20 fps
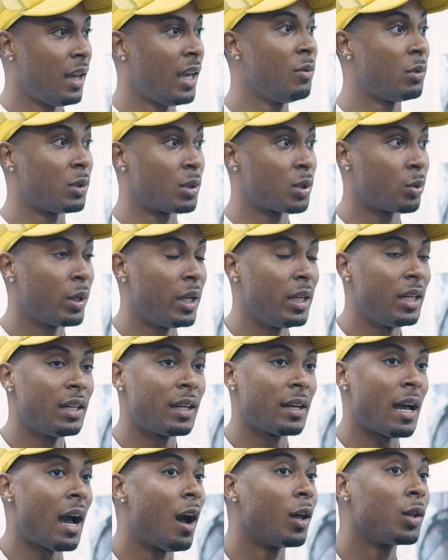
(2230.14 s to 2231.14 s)
He was
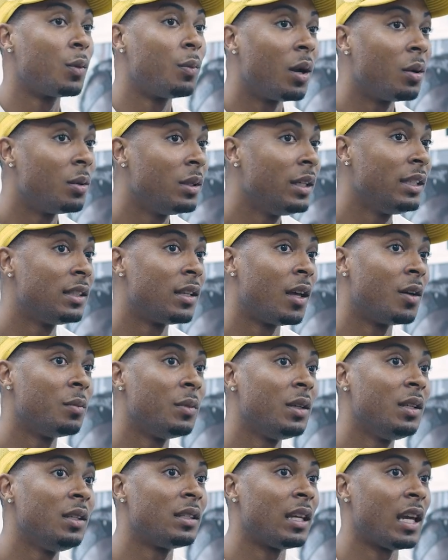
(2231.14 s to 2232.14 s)
threatening to call the police
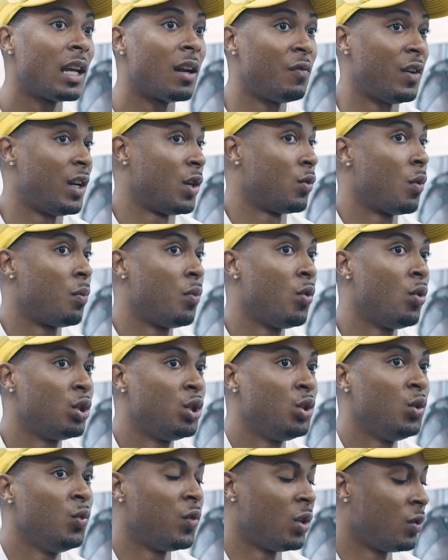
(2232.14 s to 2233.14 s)
on me, saying, I'm finna
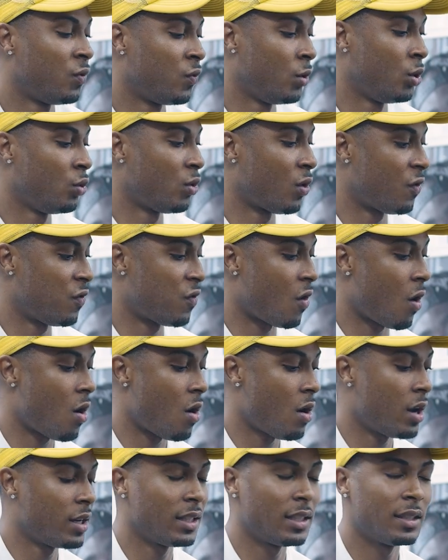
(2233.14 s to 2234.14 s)
report you for doing
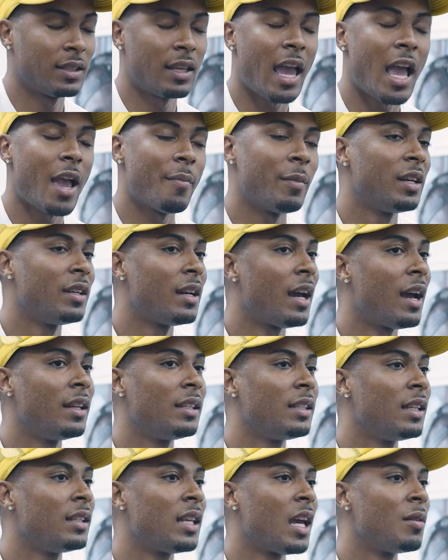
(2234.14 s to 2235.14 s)
fraud and scamming and
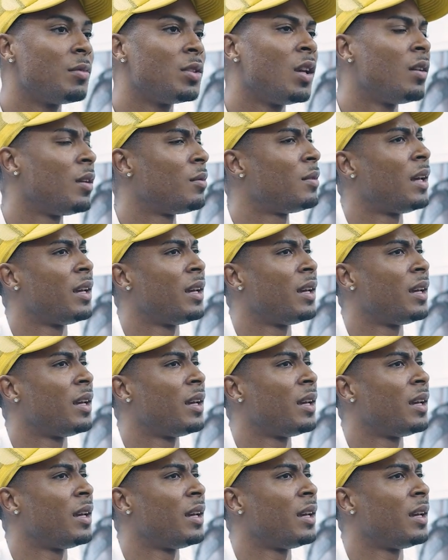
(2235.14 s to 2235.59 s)
all this other type of stuff.